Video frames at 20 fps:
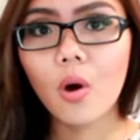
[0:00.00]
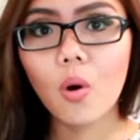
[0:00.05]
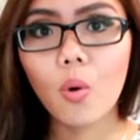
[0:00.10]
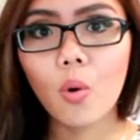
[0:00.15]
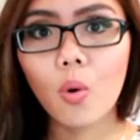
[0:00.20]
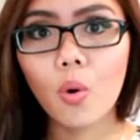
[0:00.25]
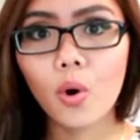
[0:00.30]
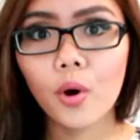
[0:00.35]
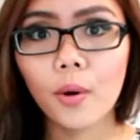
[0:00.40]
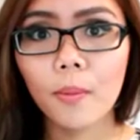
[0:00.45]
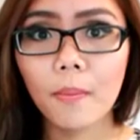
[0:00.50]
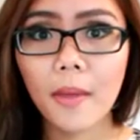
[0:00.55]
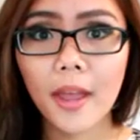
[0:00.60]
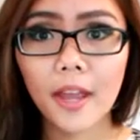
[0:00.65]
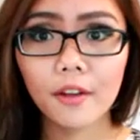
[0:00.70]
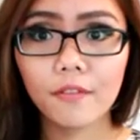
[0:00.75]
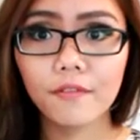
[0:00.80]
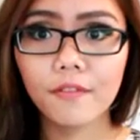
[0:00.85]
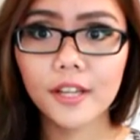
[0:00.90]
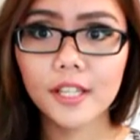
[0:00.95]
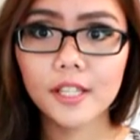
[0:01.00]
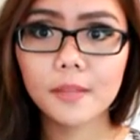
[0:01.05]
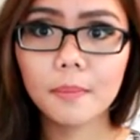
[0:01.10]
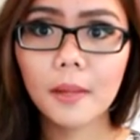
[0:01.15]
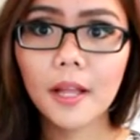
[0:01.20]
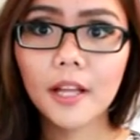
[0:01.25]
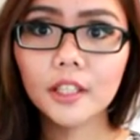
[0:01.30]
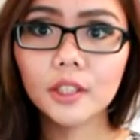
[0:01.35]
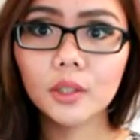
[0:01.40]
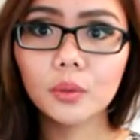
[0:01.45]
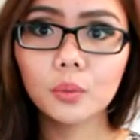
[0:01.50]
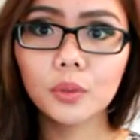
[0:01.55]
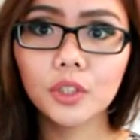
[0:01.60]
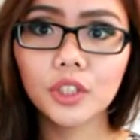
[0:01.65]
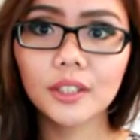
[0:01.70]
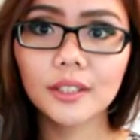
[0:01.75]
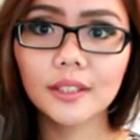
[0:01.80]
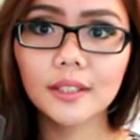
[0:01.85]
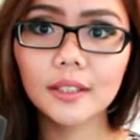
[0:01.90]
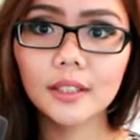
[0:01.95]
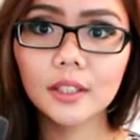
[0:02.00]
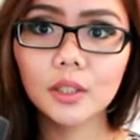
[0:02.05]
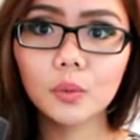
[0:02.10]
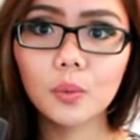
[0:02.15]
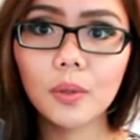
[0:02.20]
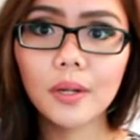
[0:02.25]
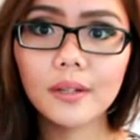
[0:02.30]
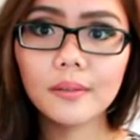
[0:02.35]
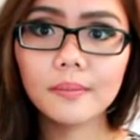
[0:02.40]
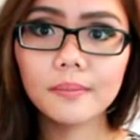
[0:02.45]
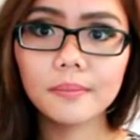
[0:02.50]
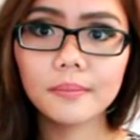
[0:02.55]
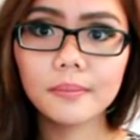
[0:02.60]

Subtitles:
or MAC Fix Plus, which is this one.